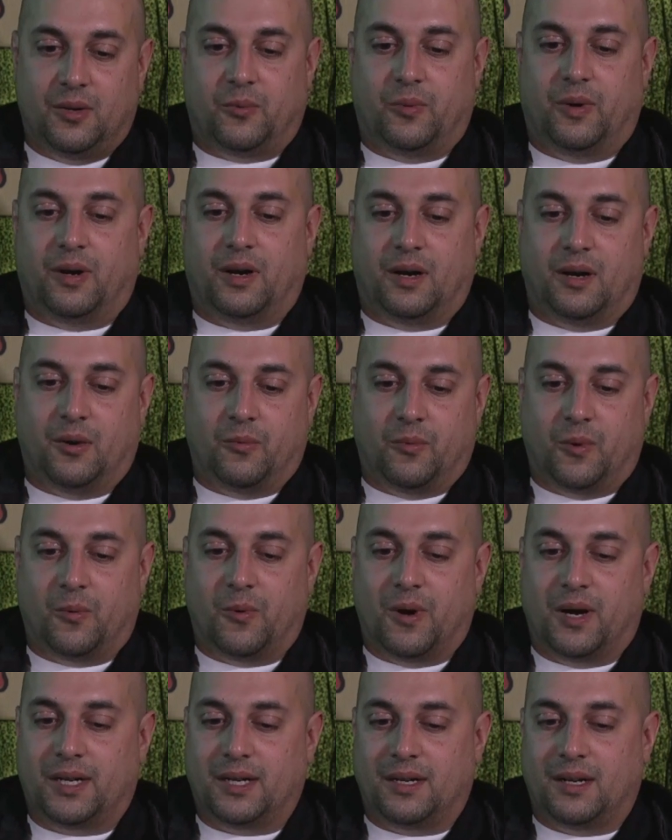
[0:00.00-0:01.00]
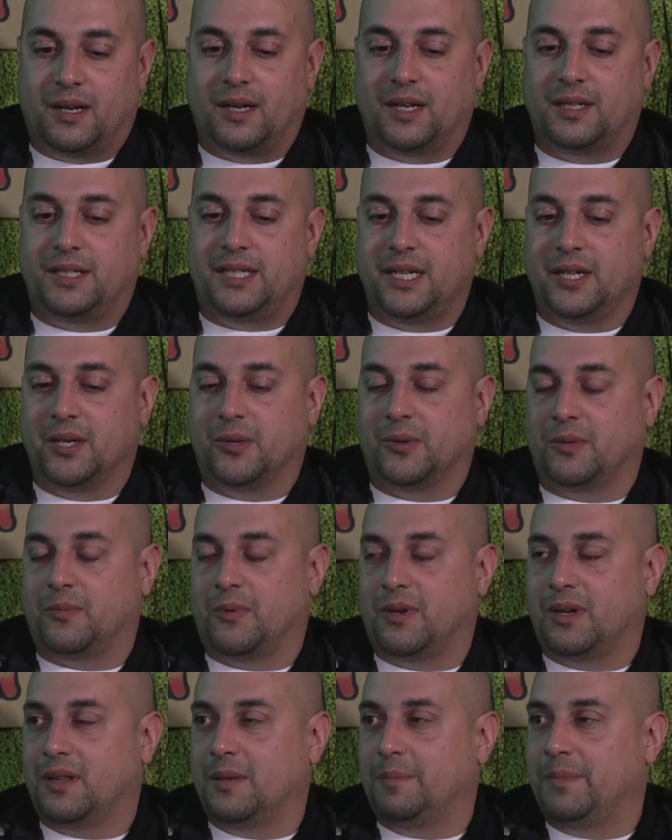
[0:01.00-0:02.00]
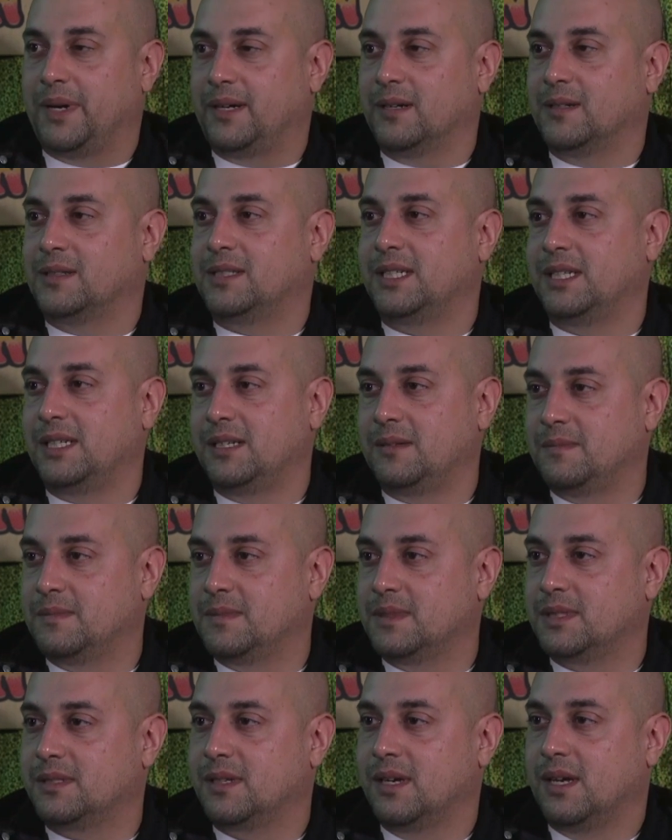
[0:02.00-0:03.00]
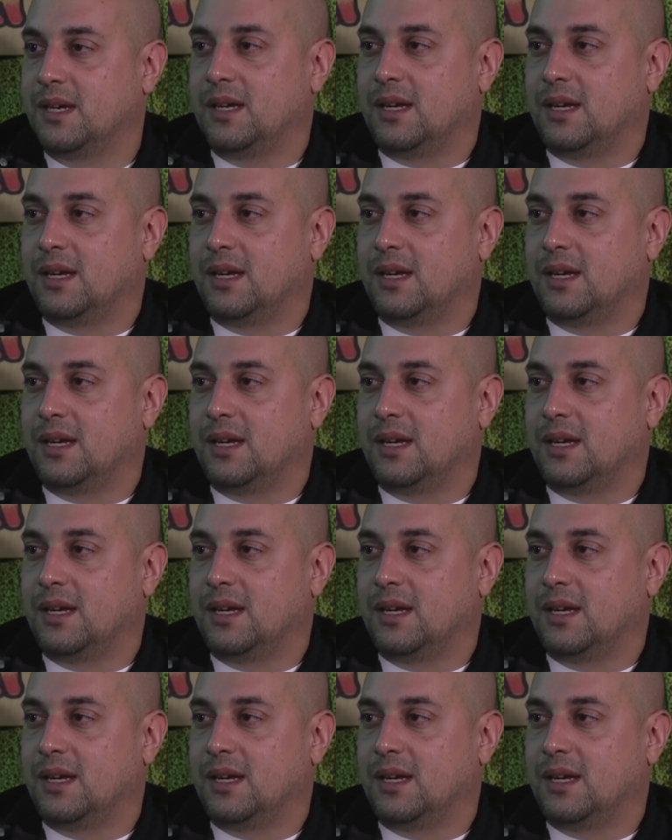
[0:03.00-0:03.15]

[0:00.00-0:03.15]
we're working on a deal with one of the bigger teams.